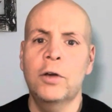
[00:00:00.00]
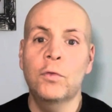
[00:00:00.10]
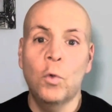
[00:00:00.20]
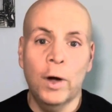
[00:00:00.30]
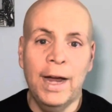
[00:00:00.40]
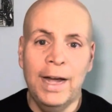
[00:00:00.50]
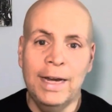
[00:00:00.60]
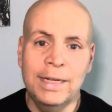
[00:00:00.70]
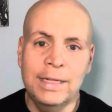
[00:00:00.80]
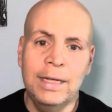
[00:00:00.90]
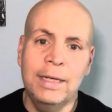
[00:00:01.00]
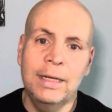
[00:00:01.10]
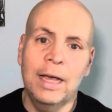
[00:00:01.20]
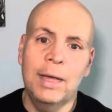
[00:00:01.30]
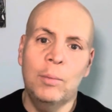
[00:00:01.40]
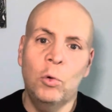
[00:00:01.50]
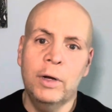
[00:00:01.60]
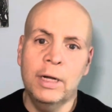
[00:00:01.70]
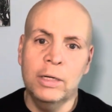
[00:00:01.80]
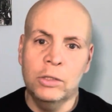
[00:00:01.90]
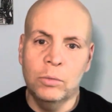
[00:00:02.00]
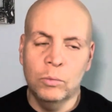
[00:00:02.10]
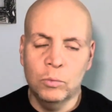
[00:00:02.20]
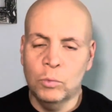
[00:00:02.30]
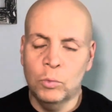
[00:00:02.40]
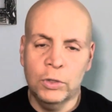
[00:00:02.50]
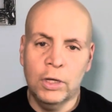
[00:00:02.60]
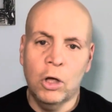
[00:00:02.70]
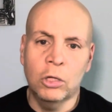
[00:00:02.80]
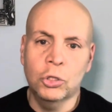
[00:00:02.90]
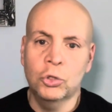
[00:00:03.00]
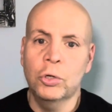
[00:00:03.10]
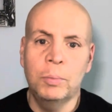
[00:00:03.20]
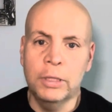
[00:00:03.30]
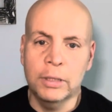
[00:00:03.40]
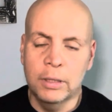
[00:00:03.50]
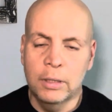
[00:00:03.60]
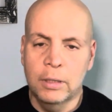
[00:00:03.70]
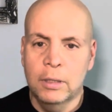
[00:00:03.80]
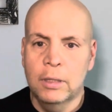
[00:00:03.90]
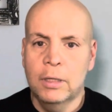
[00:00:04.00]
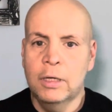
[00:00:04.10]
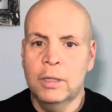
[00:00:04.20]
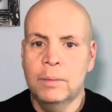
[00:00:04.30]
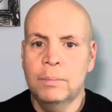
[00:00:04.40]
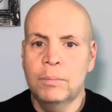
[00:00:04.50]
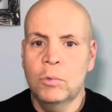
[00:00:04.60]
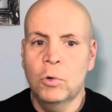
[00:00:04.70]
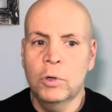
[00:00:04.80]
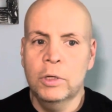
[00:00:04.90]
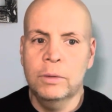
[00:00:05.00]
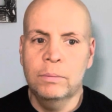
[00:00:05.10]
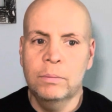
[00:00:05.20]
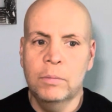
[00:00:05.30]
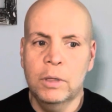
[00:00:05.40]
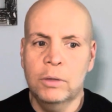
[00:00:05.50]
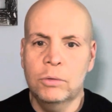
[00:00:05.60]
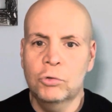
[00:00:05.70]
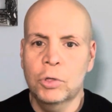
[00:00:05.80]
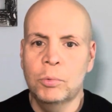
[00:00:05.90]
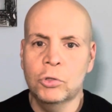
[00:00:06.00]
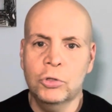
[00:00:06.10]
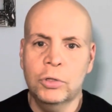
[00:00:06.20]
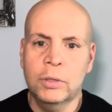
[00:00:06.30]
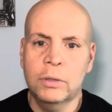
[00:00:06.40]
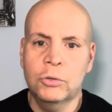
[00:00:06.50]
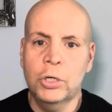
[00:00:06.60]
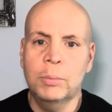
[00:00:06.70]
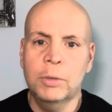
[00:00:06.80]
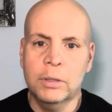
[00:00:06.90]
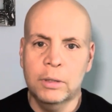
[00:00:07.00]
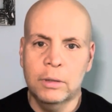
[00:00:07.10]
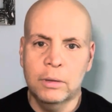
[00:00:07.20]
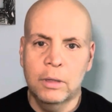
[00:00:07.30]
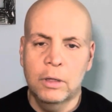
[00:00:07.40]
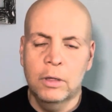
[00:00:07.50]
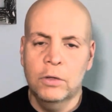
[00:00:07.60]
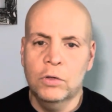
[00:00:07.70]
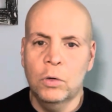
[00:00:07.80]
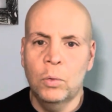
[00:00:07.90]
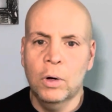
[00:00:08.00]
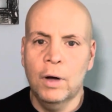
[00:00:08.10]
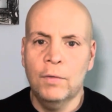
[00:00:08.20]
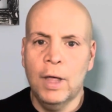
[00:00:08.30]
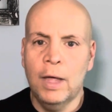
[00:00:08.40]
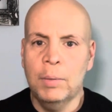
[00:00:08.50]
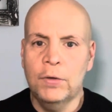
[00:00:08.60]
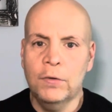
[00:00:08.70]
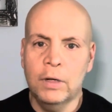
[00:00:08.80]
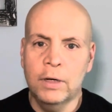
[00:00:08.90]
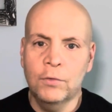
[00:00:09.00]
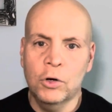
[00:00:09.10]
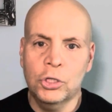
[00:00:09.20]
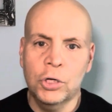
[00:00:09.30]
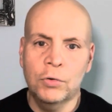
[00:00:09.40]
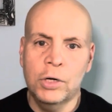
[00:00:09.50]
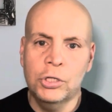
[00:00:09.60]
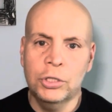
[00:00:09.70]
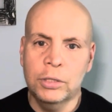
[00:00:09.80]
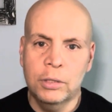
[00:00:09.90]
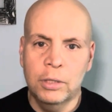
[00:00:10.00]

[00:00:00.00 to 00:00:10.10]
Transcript: for ADT, I'm on what they call a triplet, or a triple treatment. So where I've got basically a first generation